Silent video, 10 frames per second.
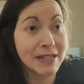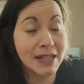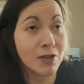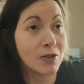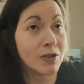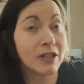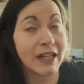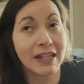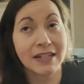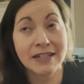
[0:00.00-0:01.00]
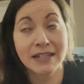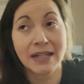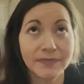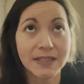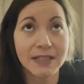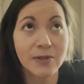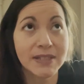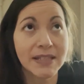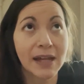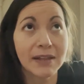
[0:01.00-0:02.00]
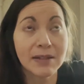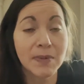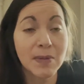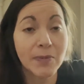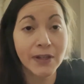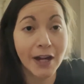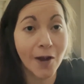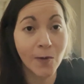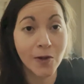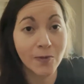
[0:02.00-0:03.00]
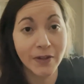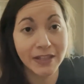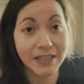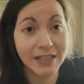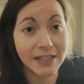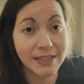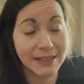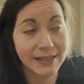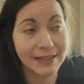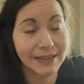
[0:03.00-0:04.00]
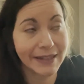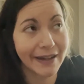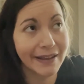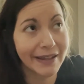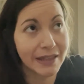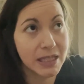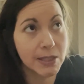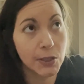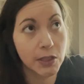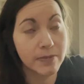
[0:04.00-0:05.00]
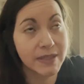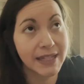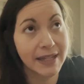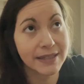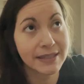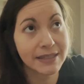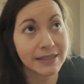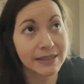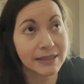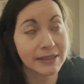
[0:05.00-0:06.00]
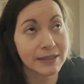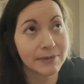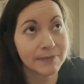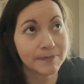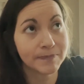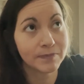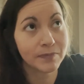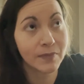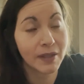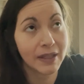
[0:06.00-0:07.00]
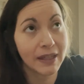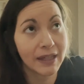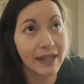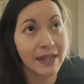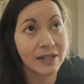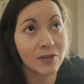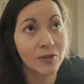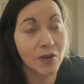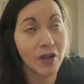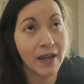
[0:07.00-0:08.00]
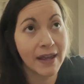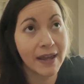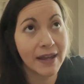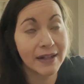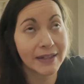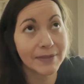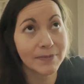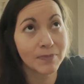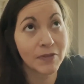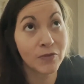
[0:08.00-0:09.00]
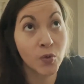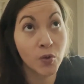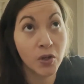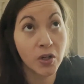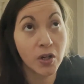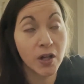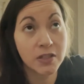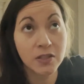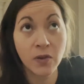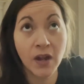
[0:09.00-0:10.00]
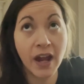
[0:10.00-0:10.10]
deal. And so it's not the people that I work with, it's just kind of like the circumstances. And before also,